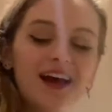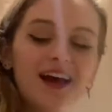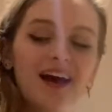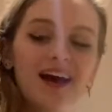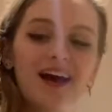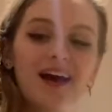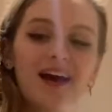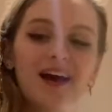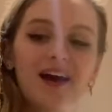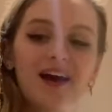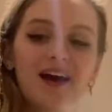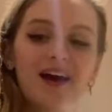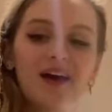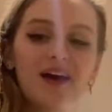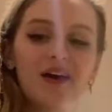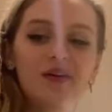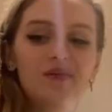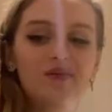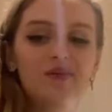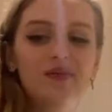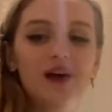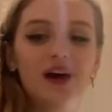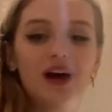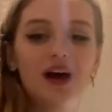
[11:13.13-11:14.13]

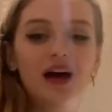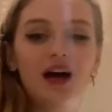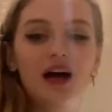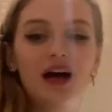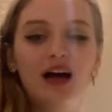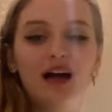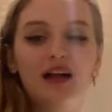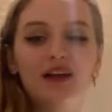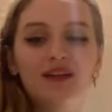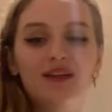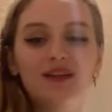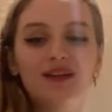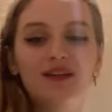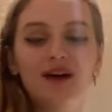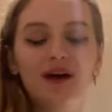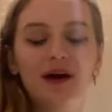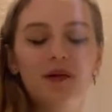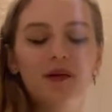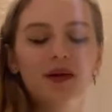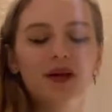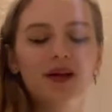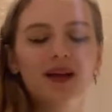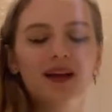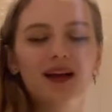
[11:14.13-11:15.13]
And I
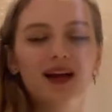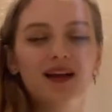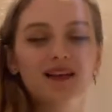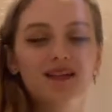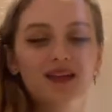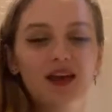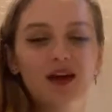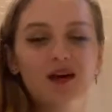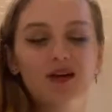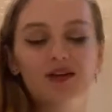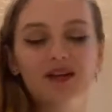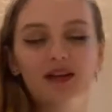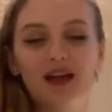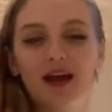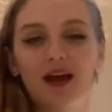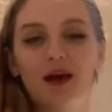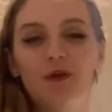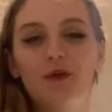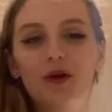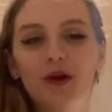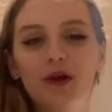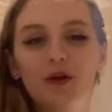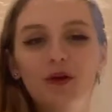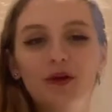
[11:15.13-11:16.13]
mean, I say holiday,
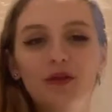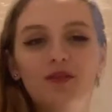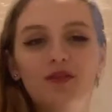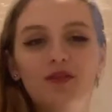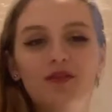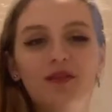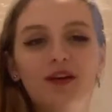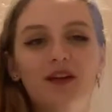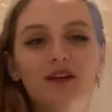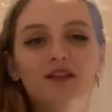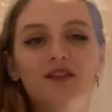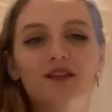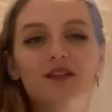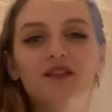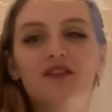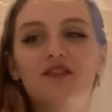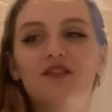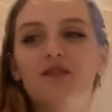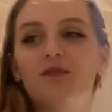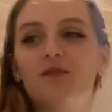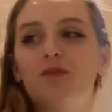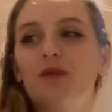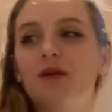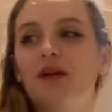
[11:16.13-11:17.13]
we call them adventures
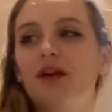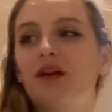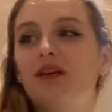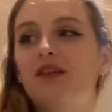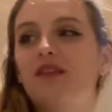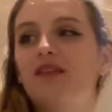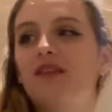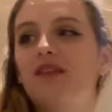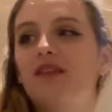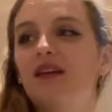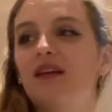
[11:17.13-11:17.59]
just because